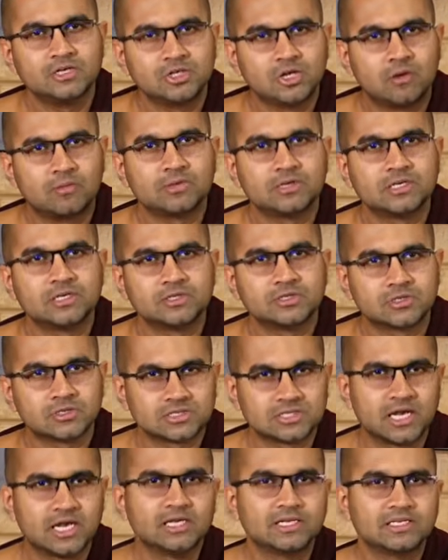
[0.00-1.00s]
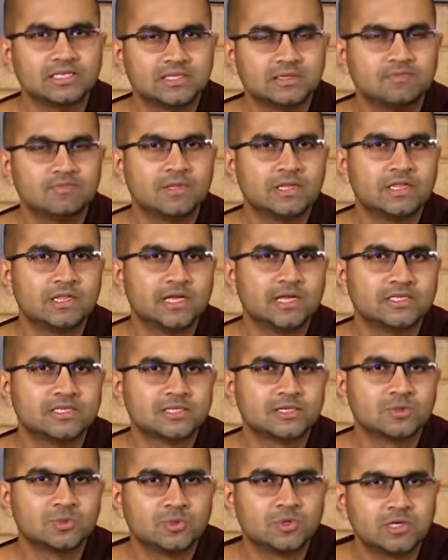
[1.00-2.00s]
dominant society in the
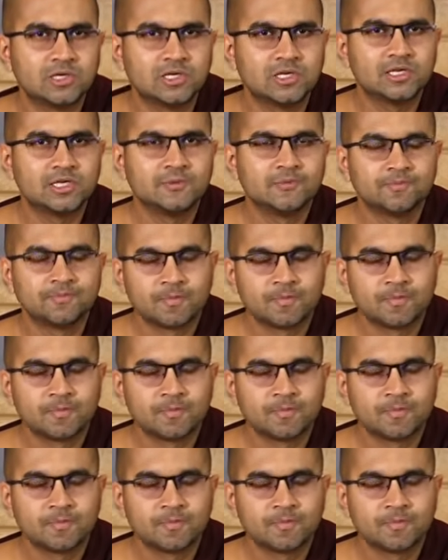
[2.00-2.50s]
ancient world.